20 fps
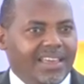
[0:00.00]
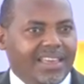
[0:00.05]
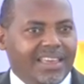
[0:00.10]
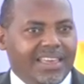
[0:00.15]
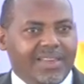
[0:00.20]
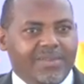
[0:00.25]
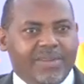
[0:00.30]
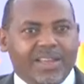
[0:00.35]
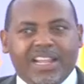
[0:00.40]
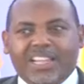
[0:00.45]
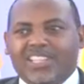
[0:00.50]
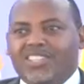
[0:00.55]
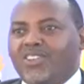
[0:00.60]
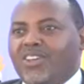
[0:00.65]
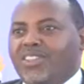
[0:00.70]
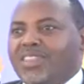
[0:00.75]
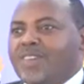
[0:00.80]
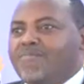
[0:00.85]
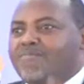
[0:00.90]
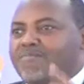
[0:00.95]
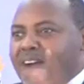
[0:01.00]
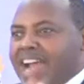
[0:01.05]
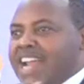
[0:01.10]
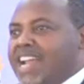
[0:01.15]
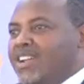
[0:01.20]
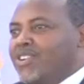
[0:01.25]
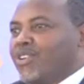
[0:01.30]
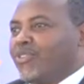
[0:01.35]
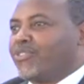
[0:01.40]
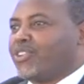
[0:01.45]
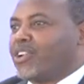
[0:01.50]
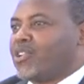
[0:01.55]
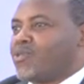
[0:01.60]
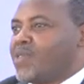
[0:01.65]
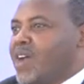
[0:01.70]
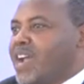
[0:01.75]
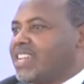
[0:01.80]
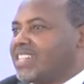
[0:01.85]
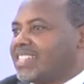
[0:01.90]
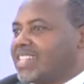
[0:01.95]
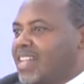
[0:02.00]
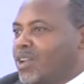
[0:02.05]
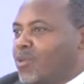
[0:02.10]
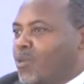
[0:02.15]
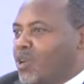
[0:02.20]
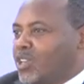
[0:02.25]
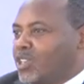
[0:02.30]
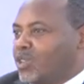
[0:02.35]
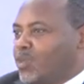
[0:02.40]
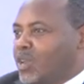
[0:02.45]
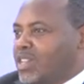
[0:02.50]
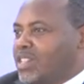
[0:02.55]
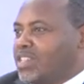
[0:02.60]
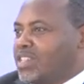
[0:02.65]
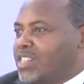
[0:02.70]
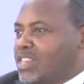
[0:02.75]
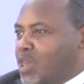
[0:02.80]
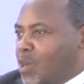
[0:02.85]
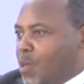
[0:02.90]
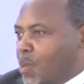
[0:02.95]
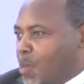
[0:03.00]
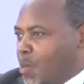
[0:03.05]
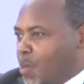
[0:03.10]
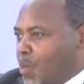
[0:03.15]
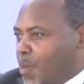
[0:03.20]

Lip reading: If it is not the mind of Christ that was with you,